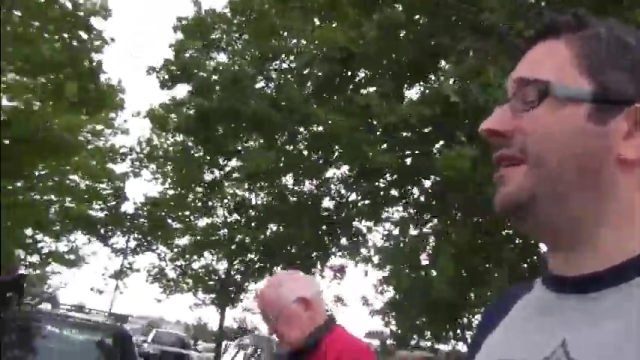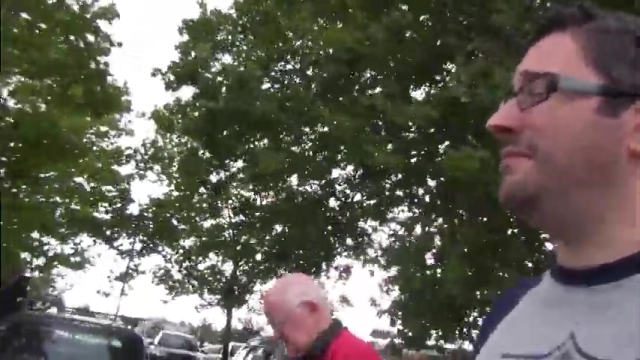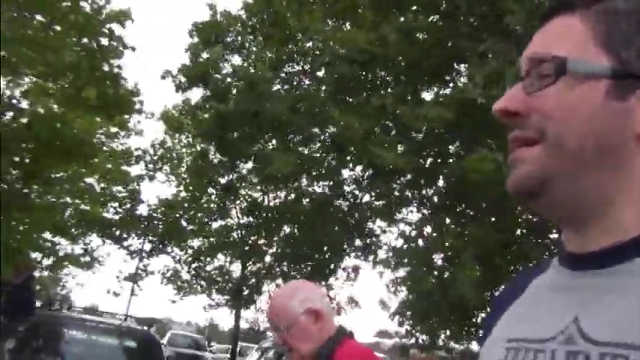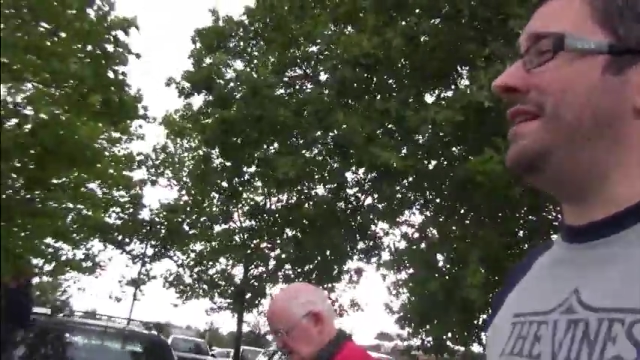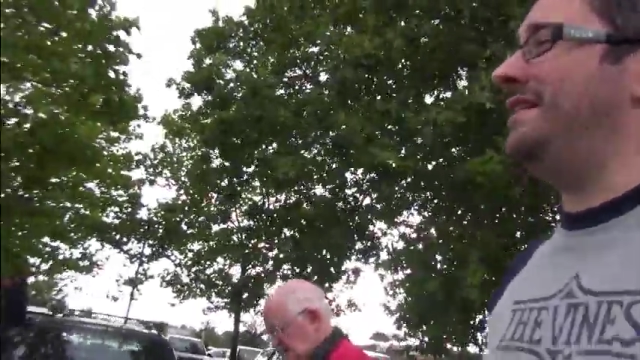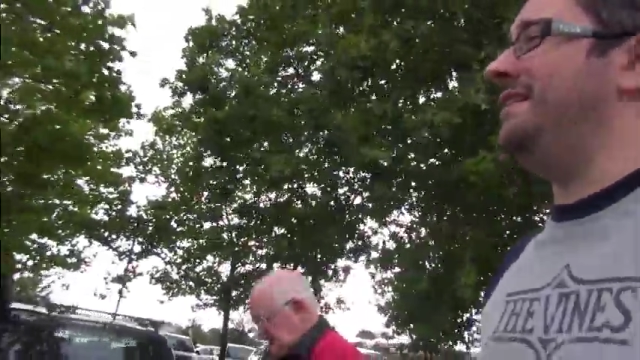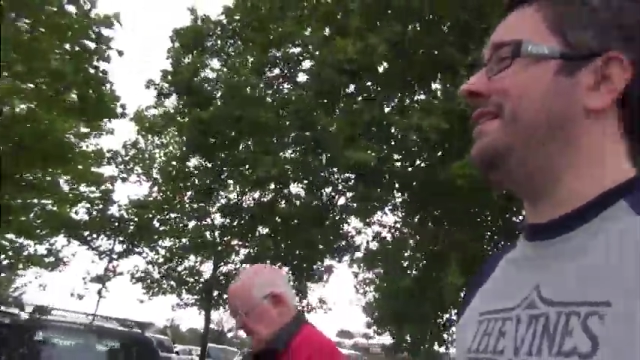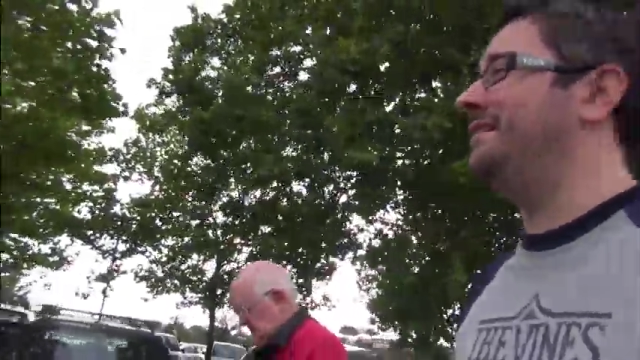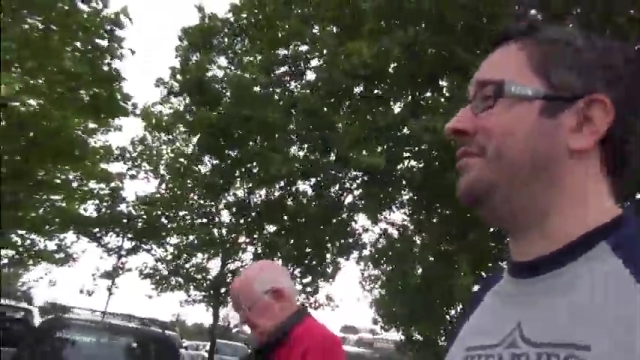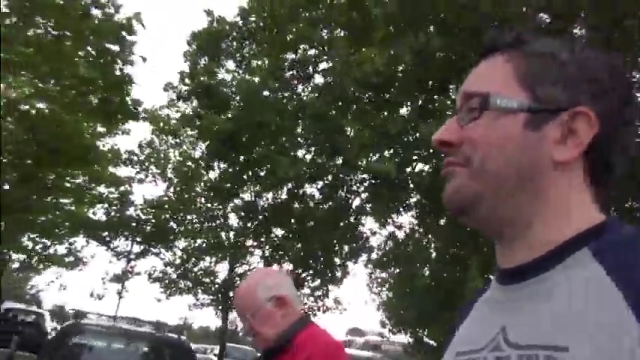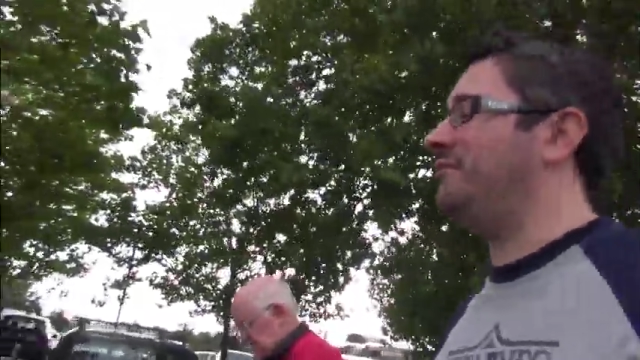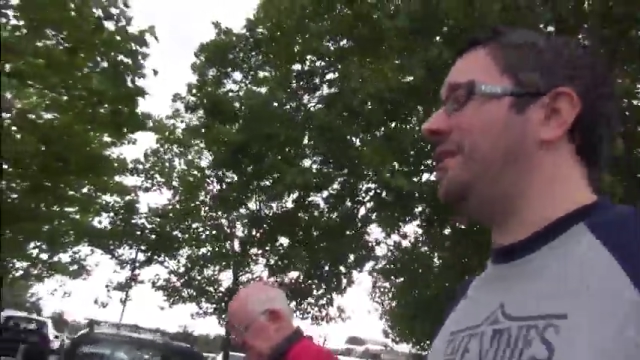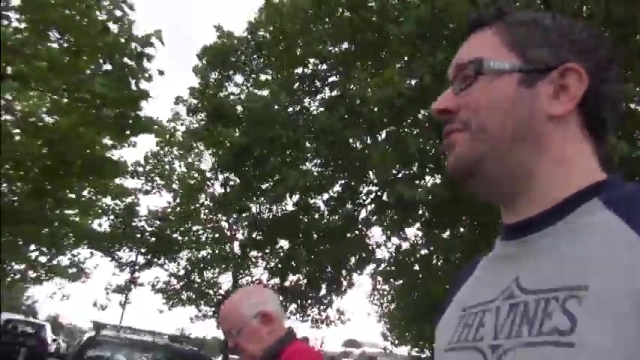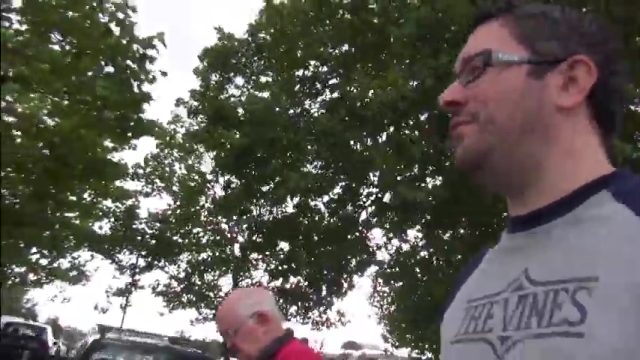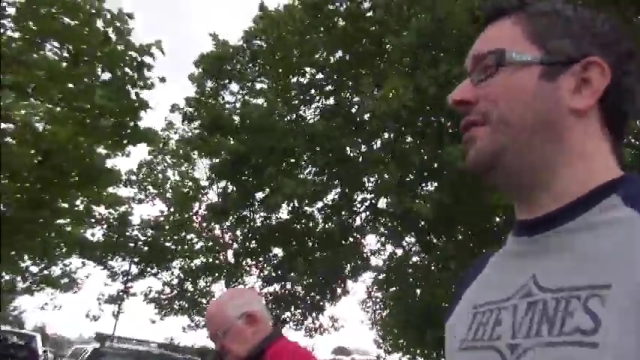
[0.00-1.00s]
I mean,
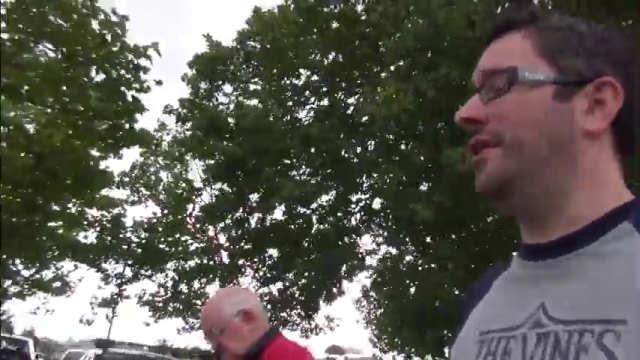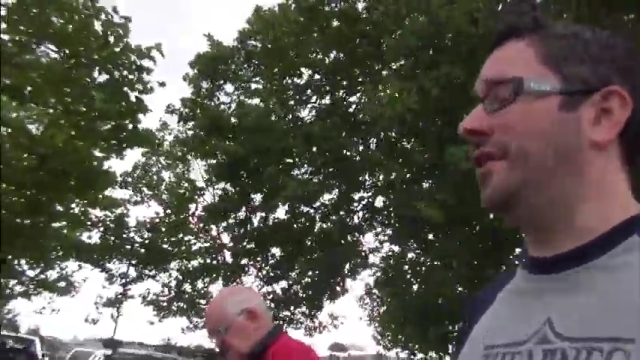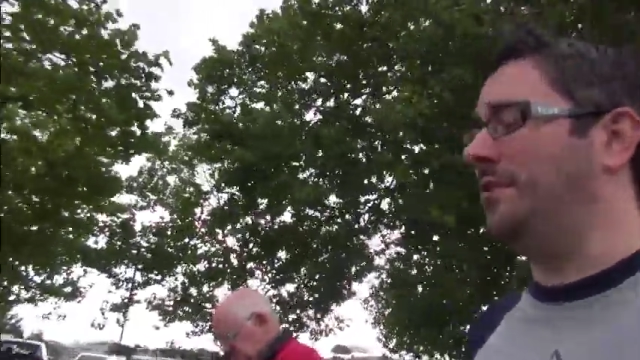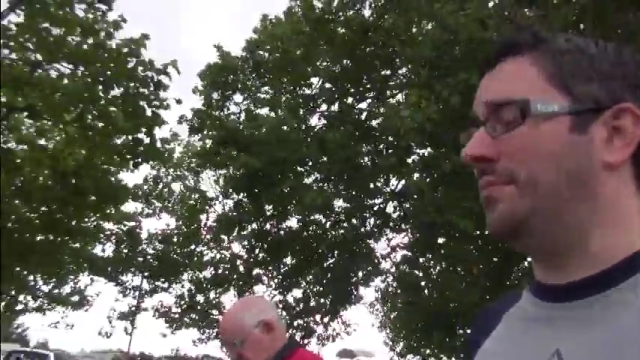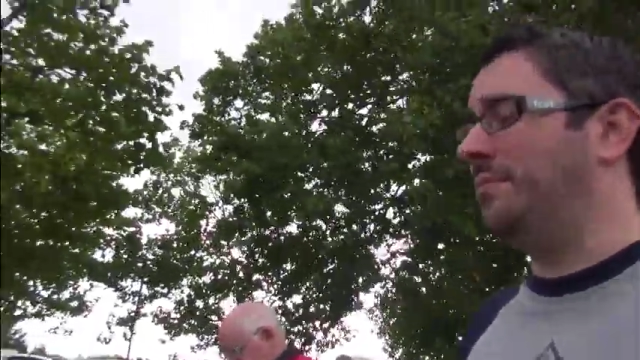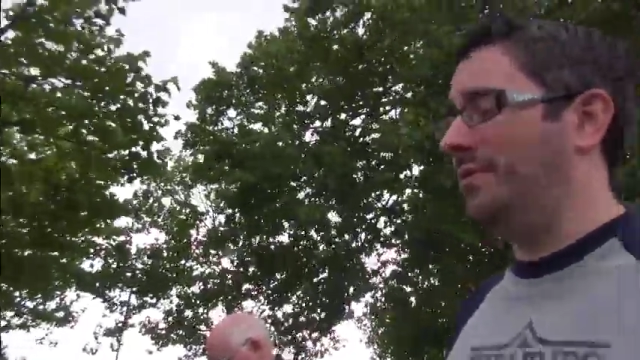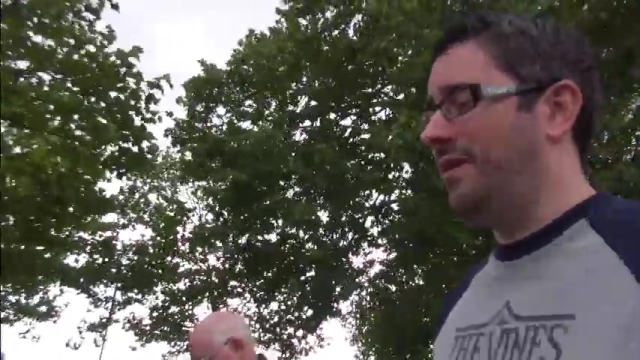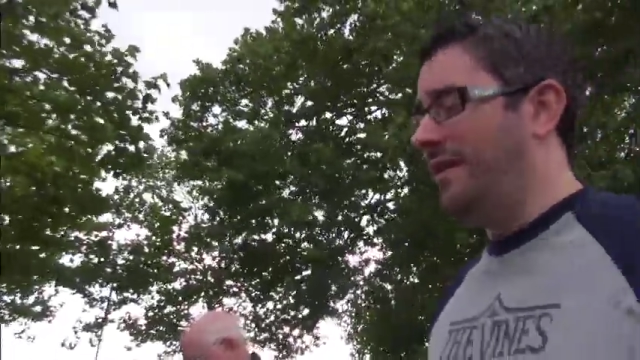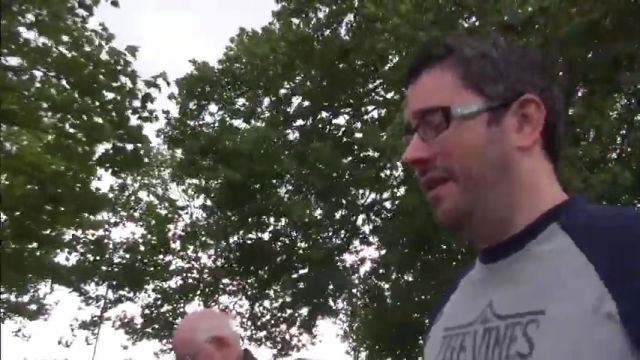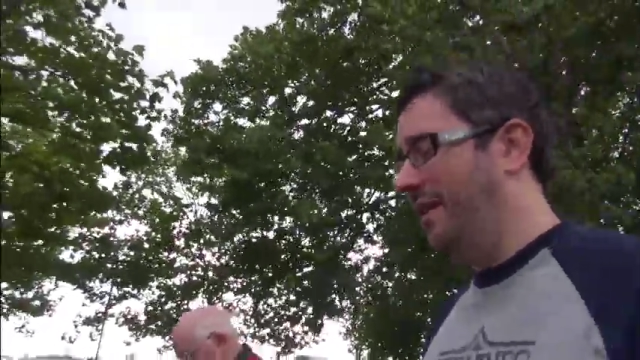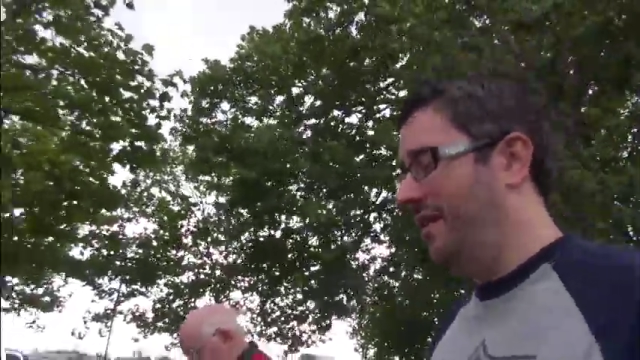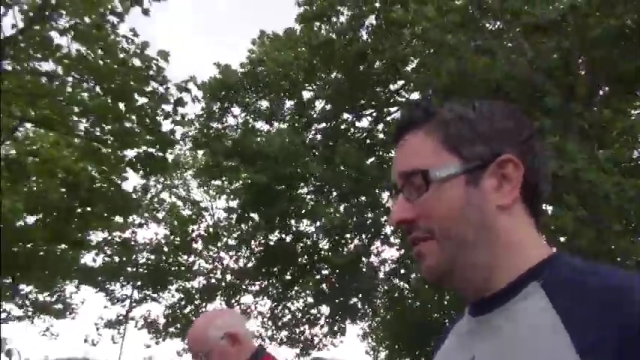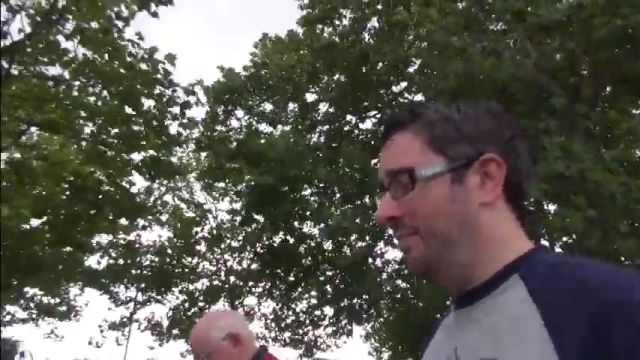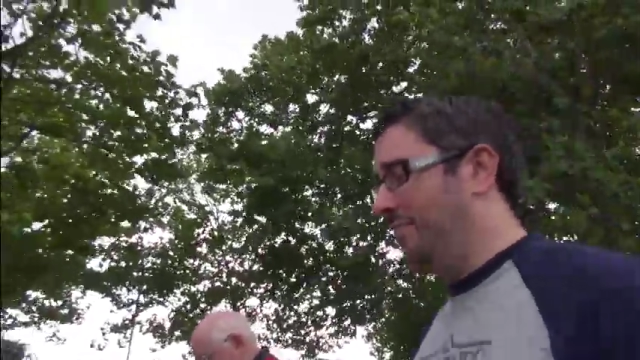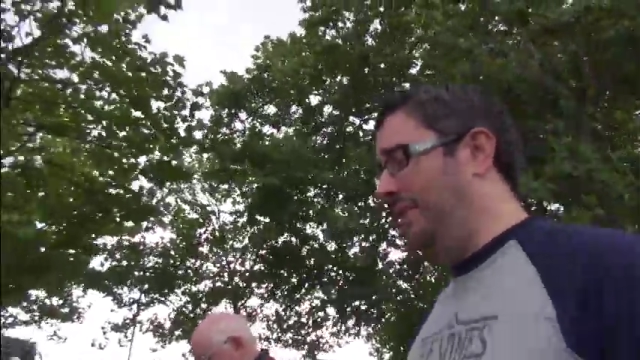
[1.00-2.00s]
3-1 up.
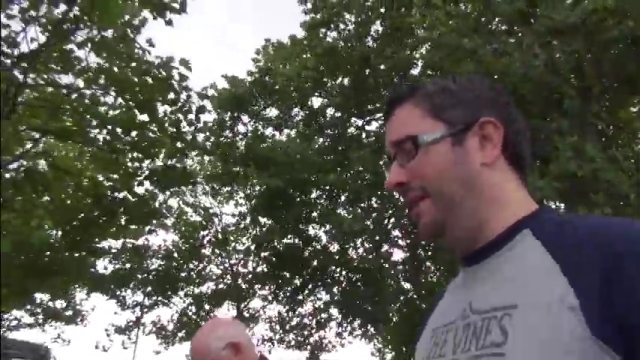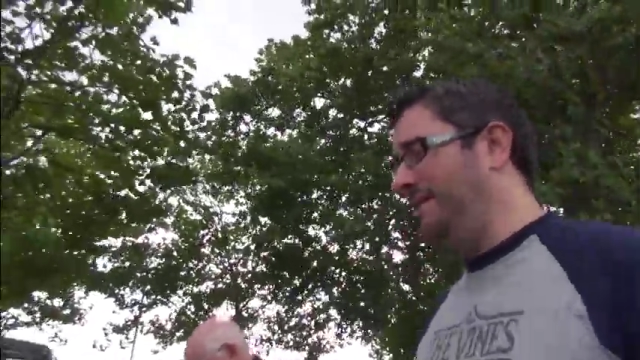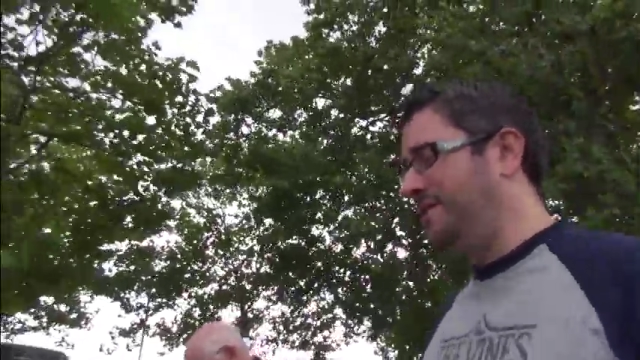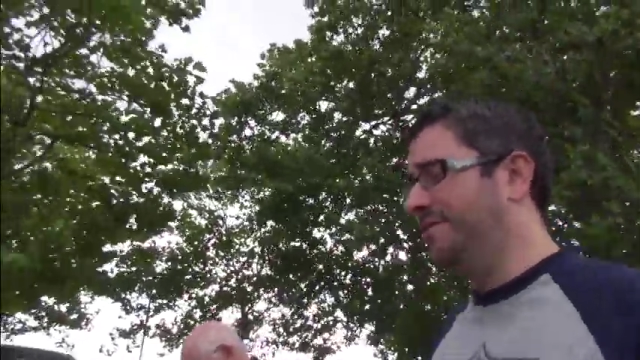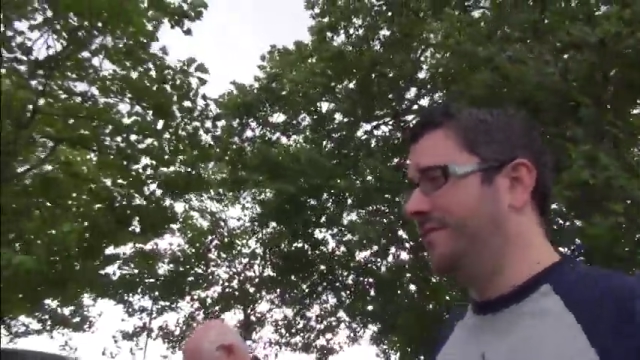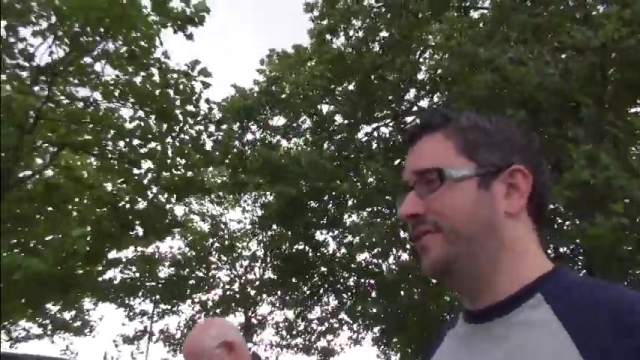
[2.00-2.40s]
Playing